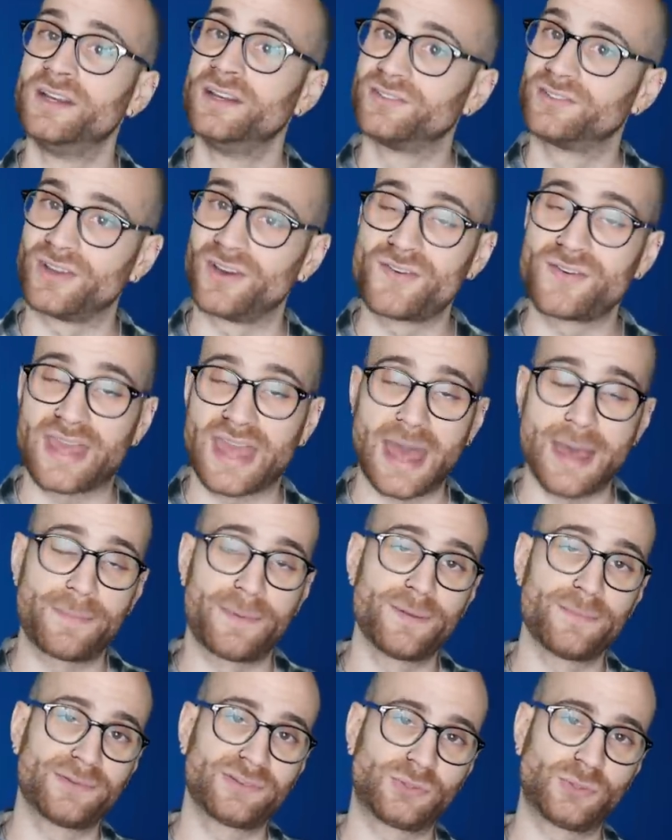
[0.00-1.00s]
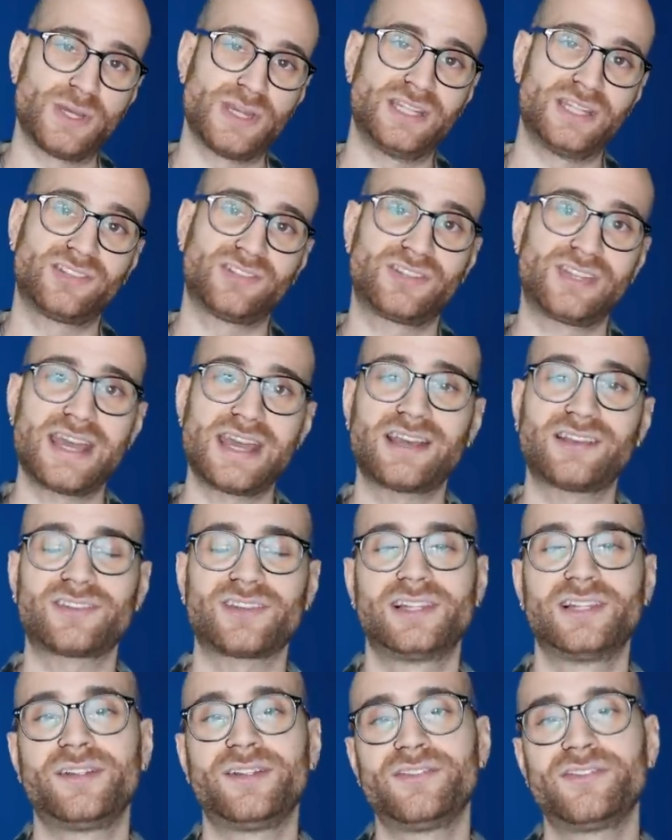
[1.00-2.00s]
So Kepa between the sticks,
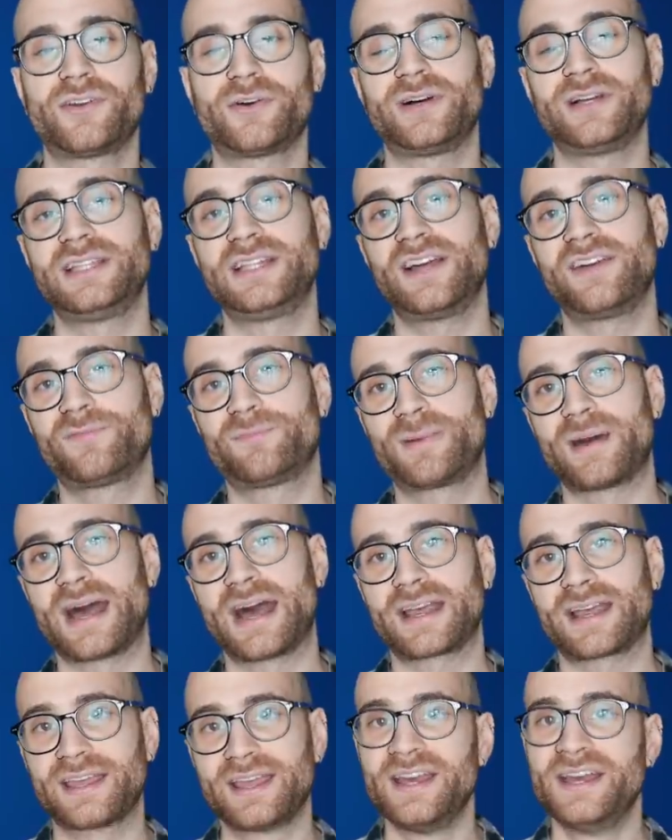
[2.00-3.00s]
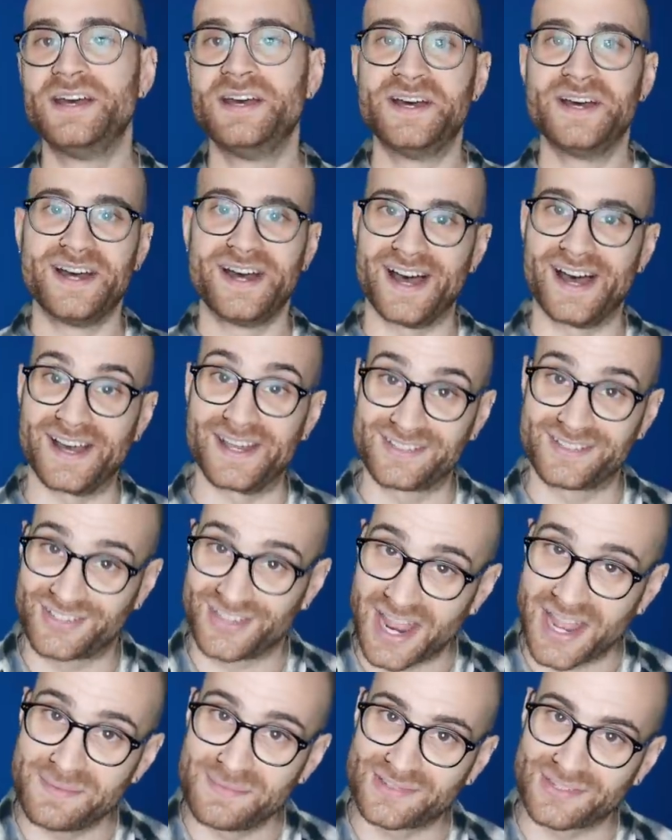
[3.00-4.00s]
Alonso at left back, Uh,
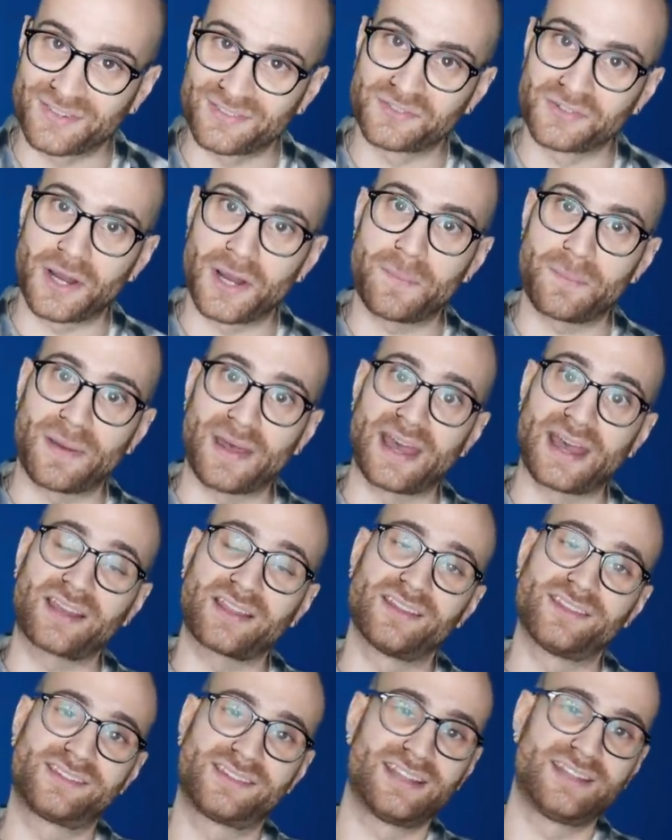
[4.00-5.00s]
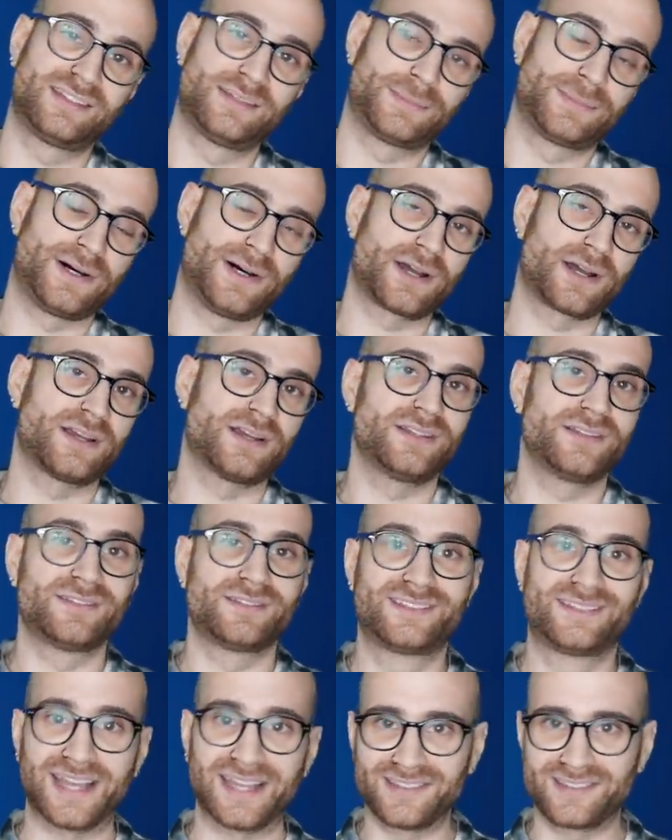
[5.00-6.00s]
James at right back, the centre back,
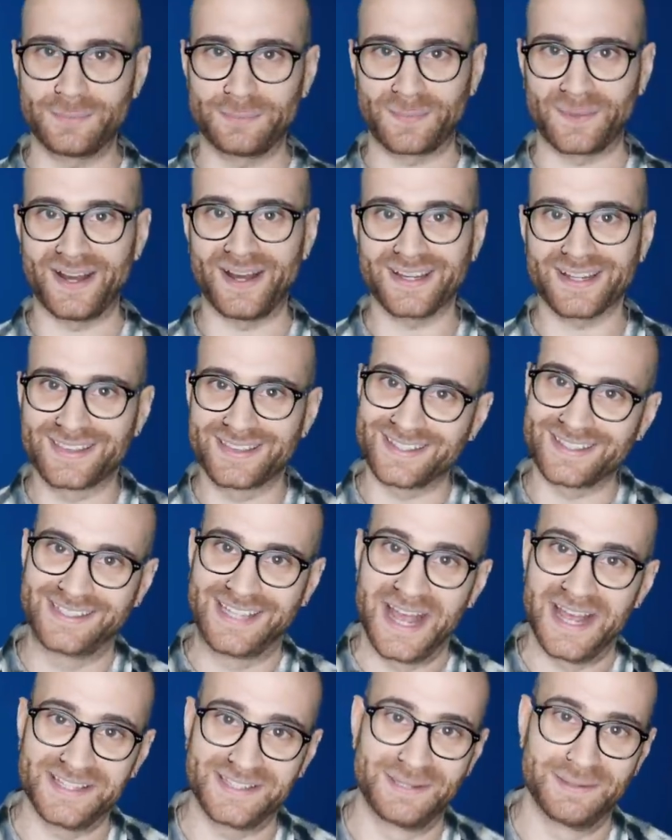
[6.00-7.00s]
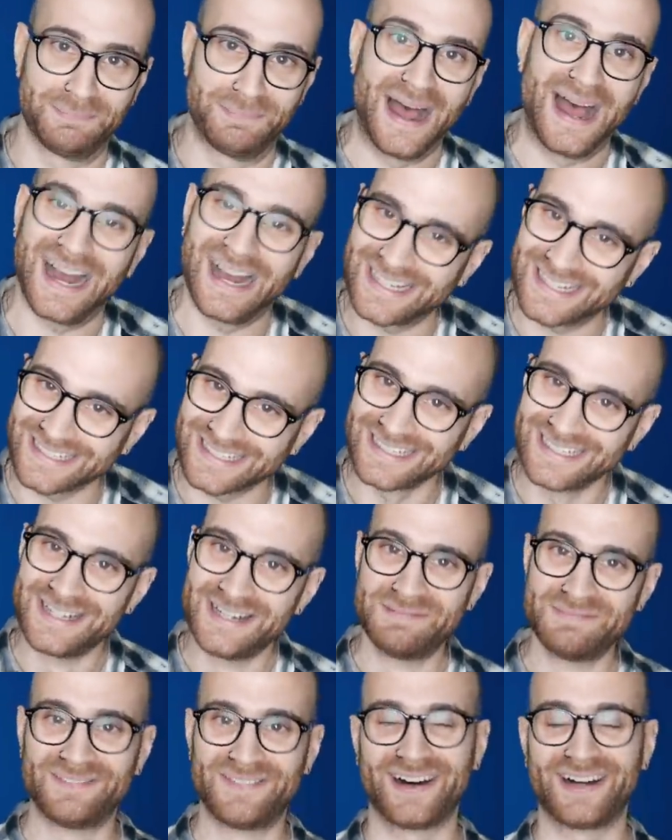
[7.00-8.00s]
centre back, the centre back
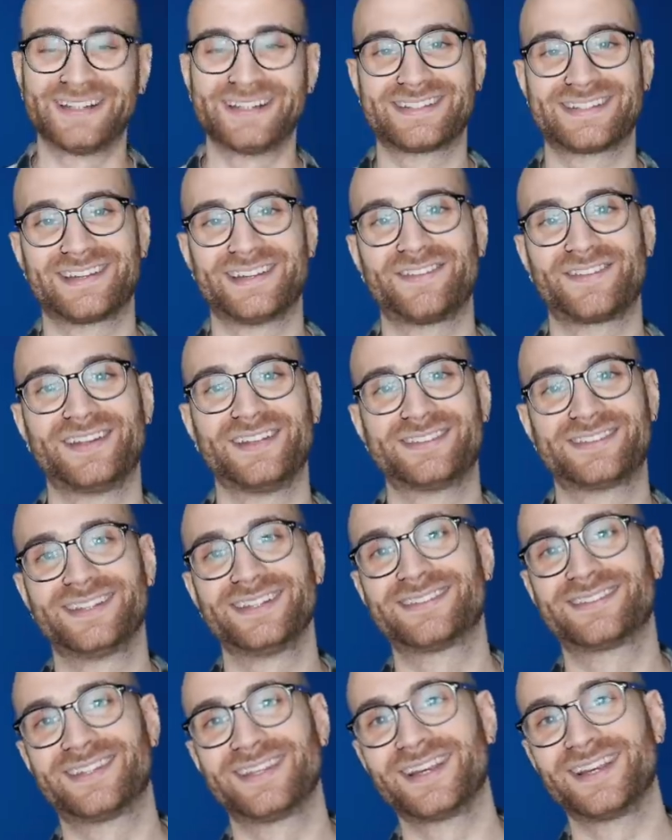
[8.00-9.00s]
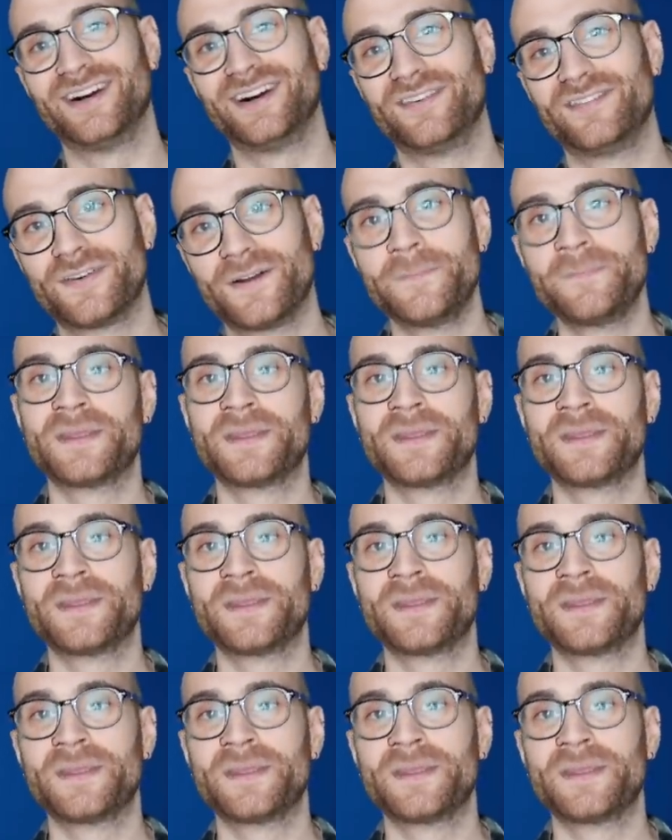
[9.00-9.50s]
partnership consisting of